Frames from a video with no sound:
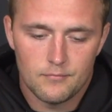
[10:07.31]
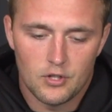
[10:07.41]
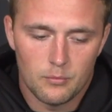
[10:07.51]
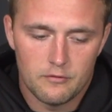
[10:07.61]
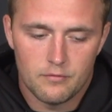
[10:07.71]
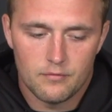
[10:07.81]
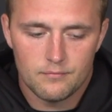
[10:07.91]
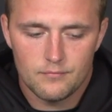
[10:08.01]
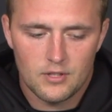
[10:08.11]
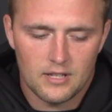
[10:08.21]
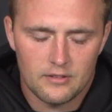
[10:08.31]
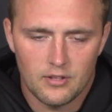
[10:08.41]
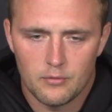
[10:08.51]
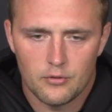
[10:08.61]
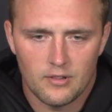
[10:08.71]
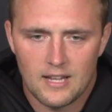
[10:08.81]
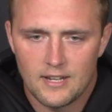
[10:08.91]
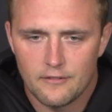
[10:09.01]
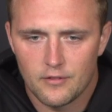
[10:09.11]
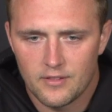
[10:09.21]
you know, we've, you know, like I said, there's a lot
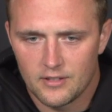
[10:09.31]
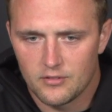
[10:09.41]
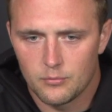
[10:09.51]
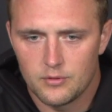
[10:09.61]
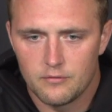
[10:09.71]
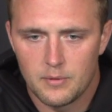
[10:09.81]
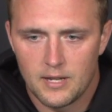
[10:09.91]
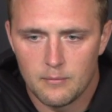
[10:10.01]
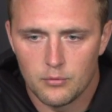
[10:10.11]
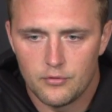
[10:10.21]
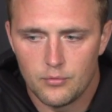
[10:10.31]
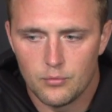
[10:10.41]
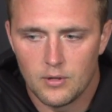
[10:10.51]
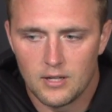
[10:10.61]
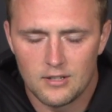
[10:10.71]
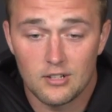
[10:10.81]
of different things that we've been able to,